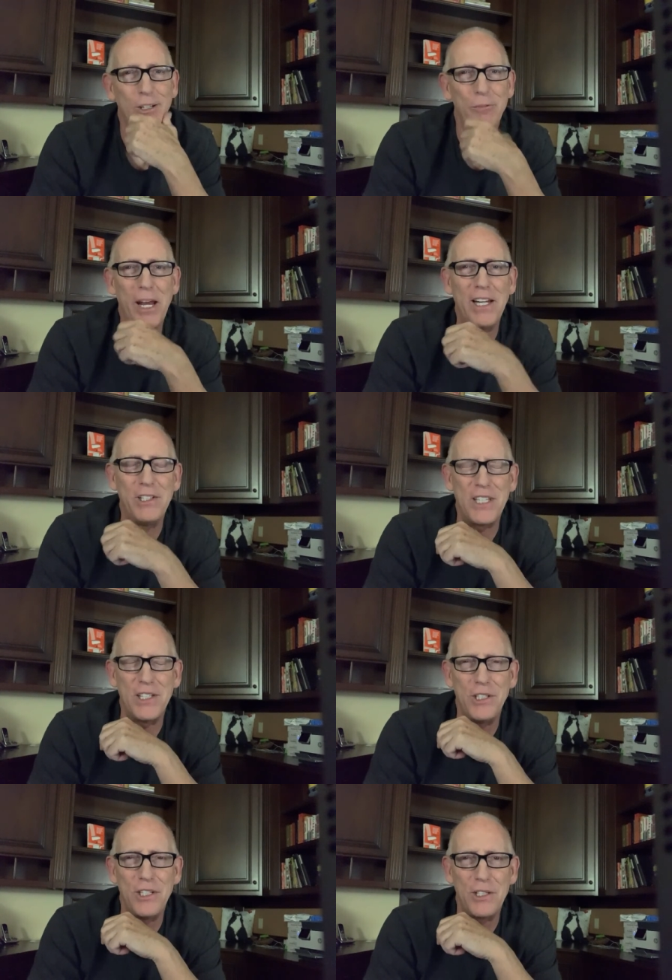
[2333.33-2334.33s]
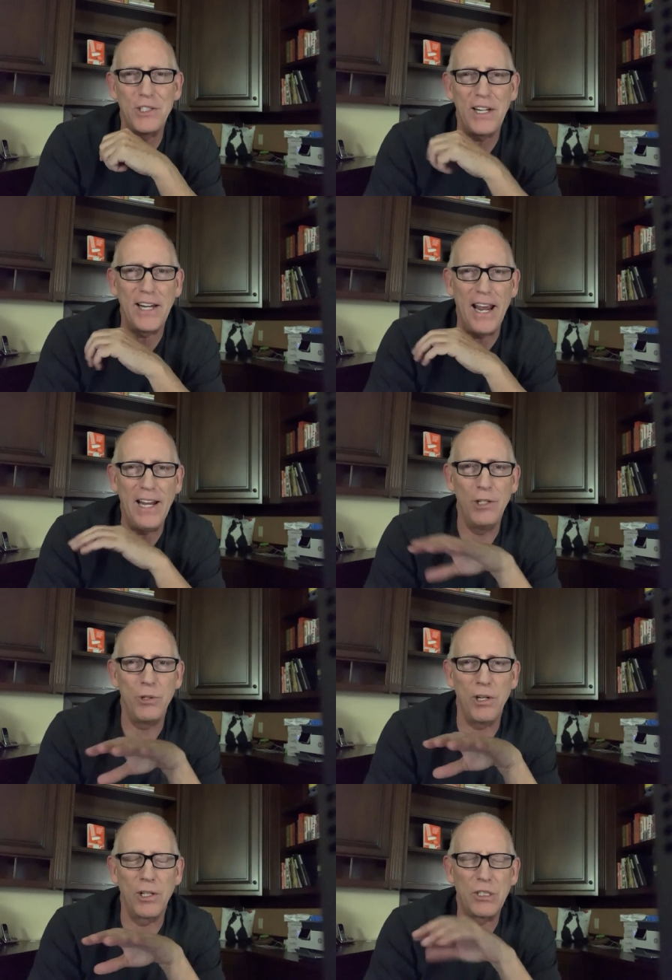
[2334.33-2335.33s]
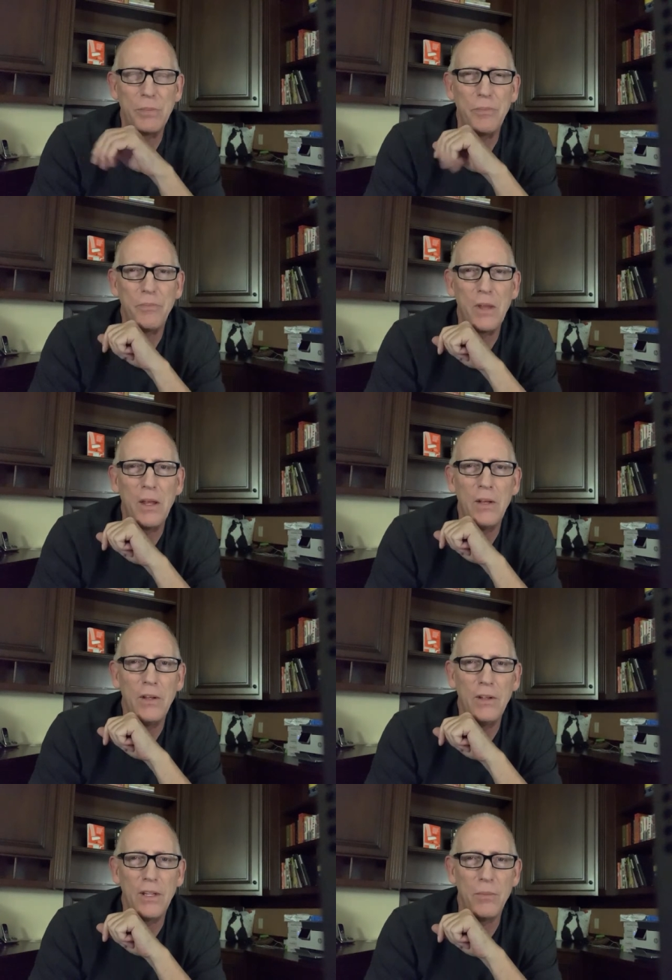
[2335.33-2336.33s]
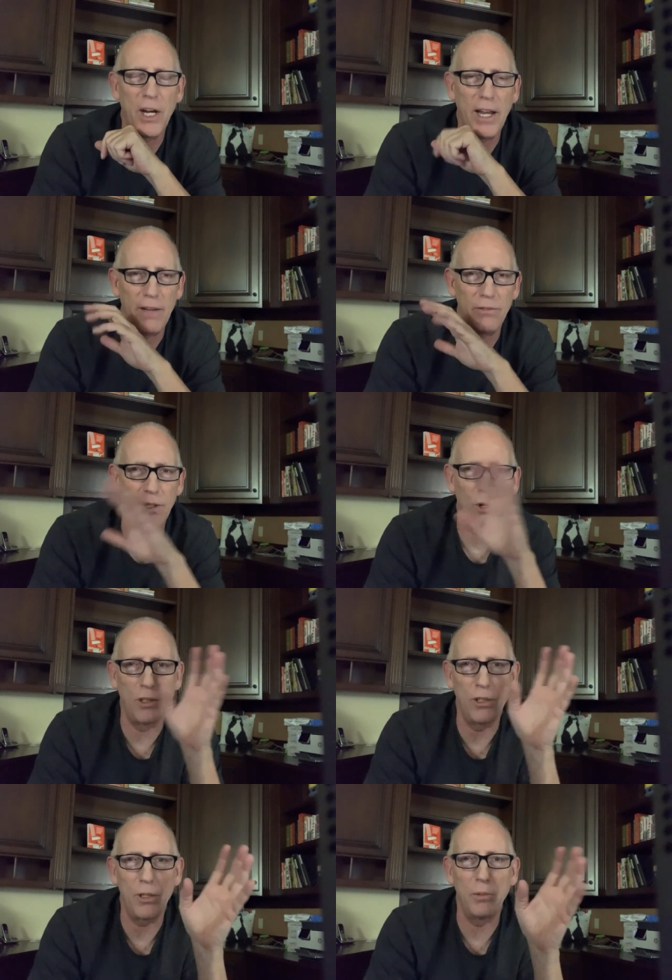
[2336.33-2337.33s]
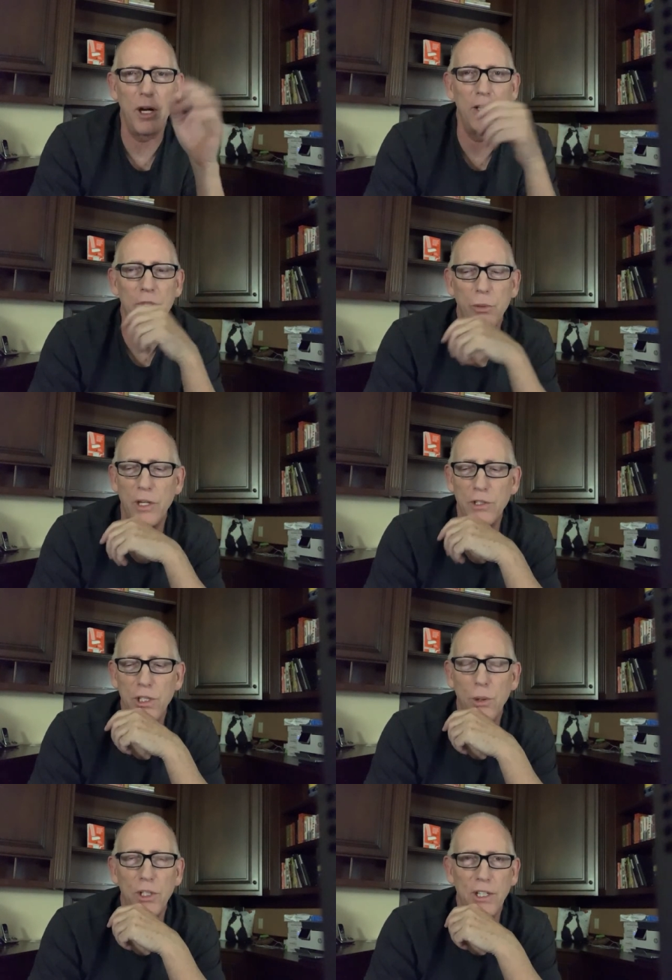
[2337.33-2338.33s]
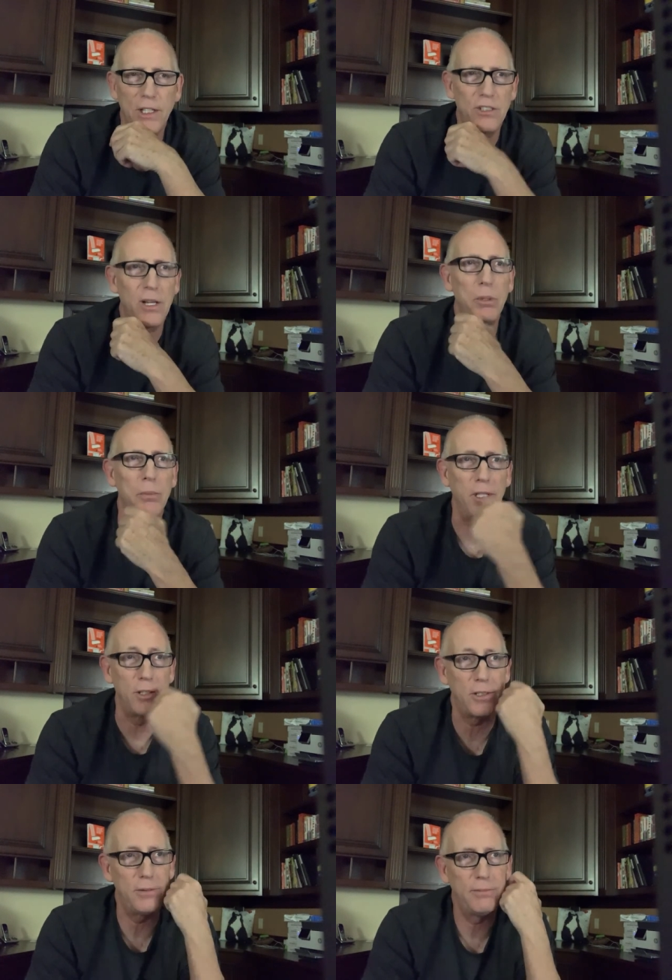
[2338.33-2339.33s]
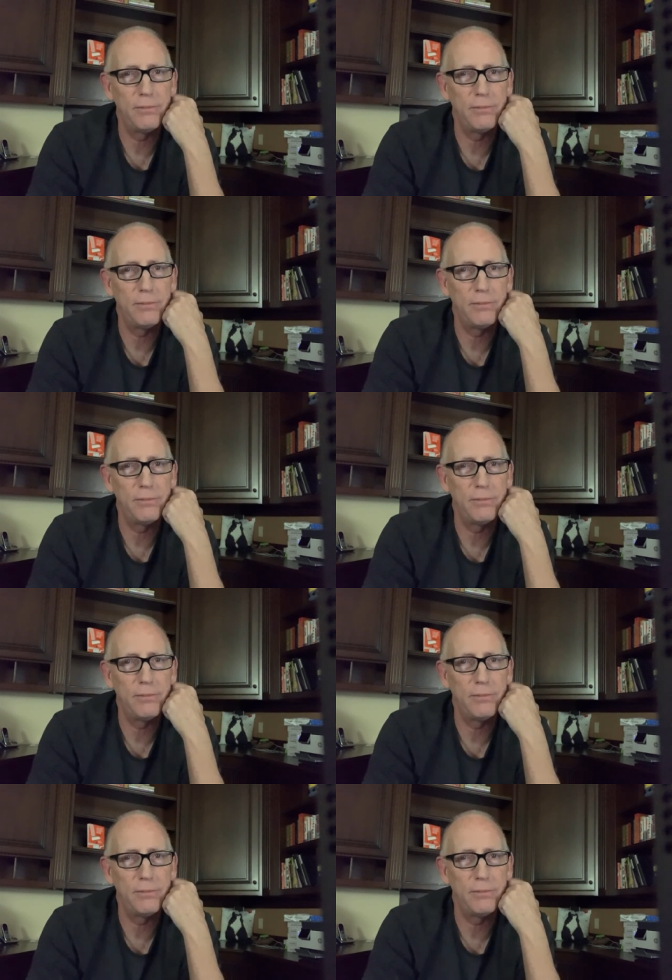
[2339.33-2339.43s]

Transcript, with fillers: Maggie says she doesn't take any drugs that might have a long term consequence. She only takes supplements.